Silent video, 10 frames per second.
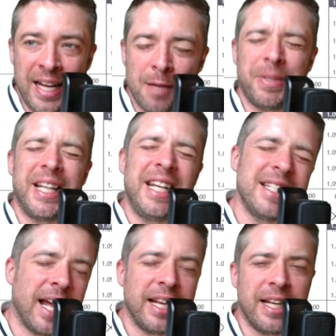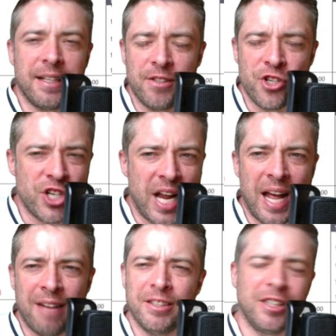Please like,
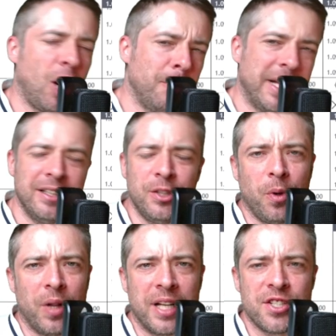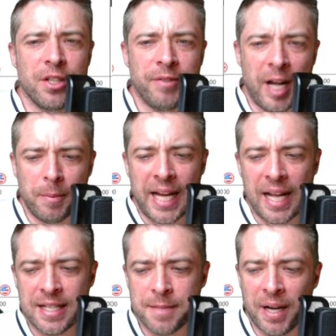share and comment and do all that stuff. Help me
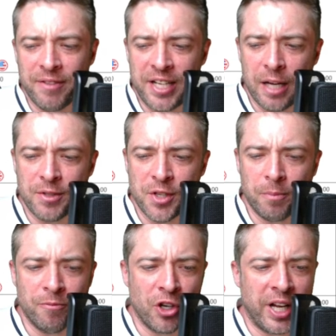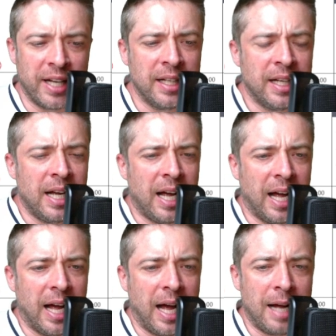get my videos up and running.
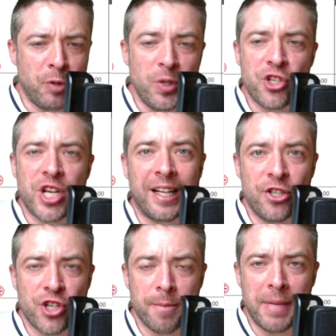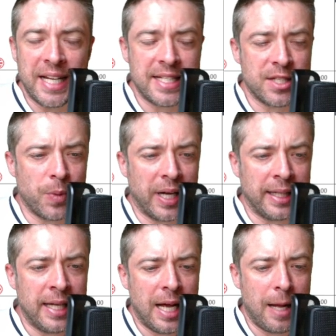I'm doing a challenge at the minute as
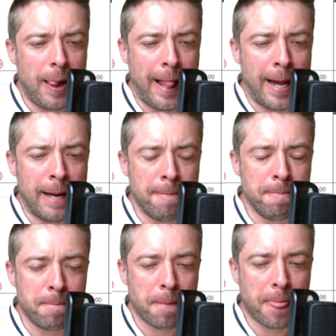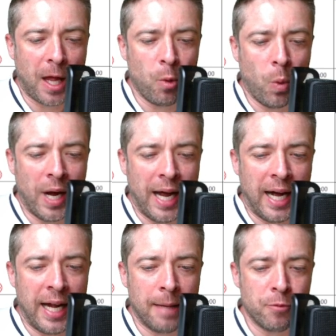well, where
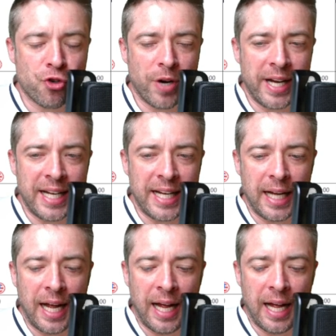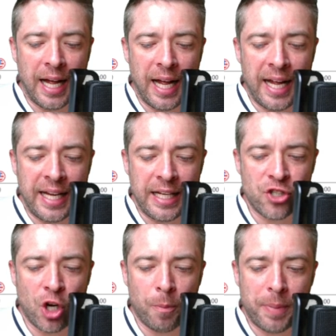I am trading a
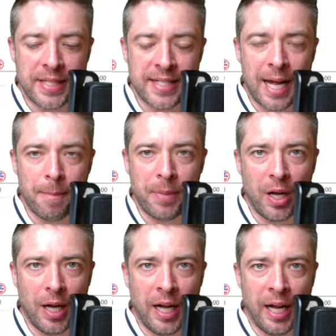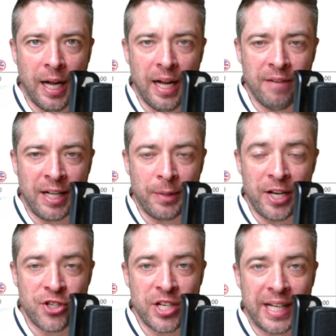top step
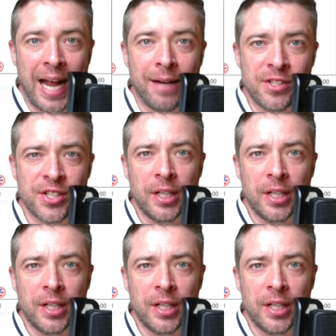evaluation account,